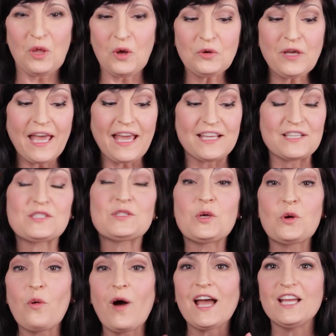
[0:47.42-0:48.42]
Okay,
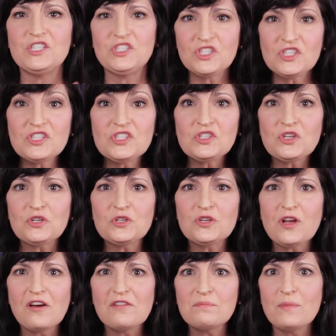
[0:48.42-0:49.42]
so I just
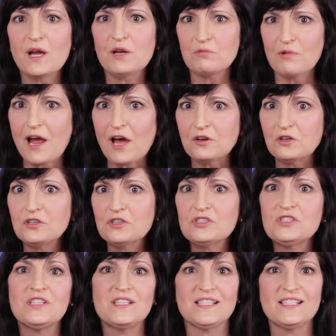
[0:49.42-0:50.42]
turned off my router
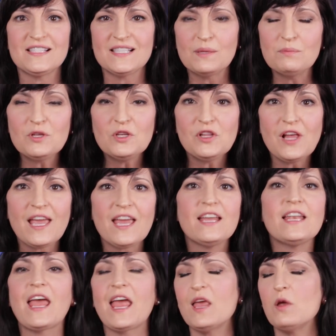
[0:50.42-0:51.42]
to
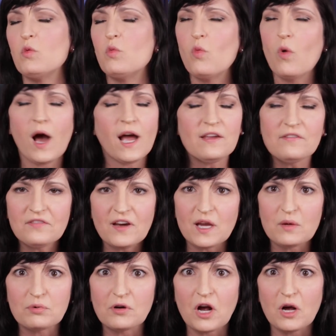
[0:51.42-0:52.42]
simulate a Wi
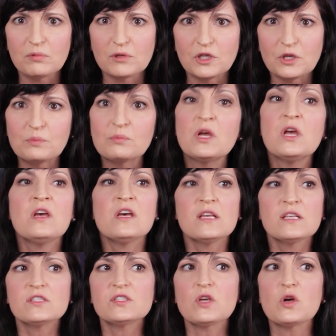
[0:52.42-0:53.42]
Fi problem.
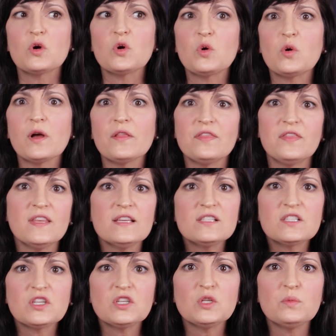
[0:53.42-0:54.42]
So
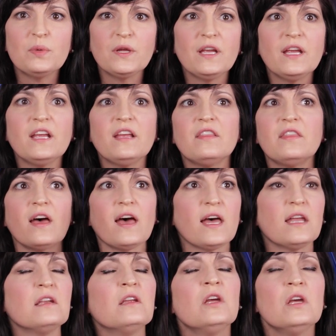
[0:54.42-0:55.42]
this could be
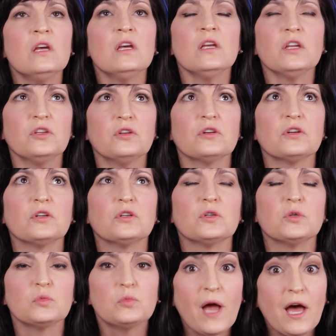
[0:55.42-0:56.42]
that
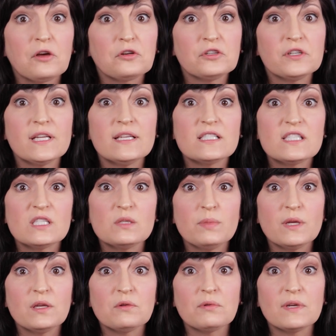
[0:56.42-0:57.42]
your router needs to
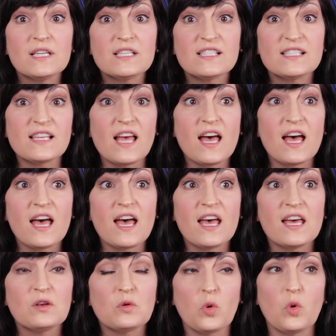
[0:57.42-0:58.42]
be
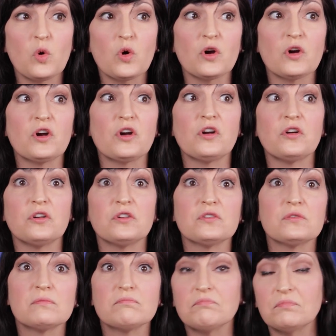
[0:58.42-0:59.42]
reset
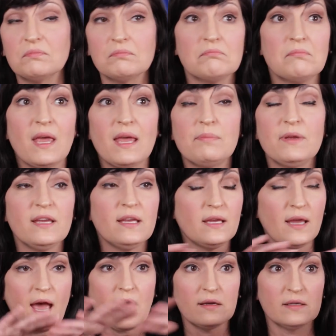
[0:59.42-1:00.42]
or
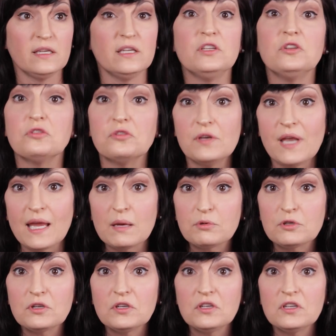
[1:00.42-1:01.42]
Maybe in your
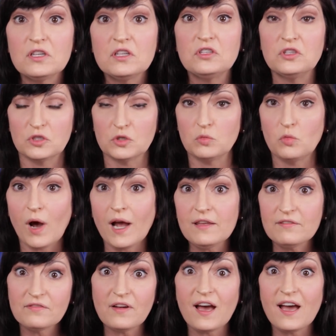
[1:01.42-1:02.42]
neighborhood, your
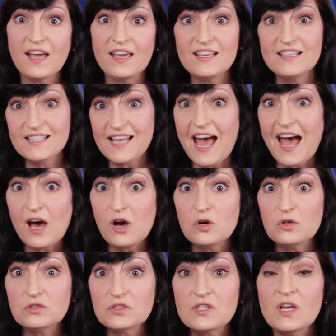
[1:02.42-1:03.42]
Wi Fi is
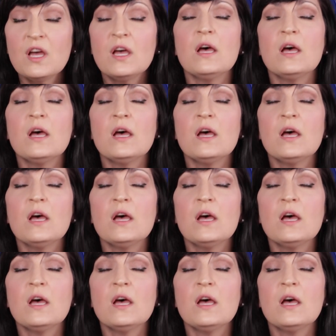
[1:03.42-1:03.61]
out.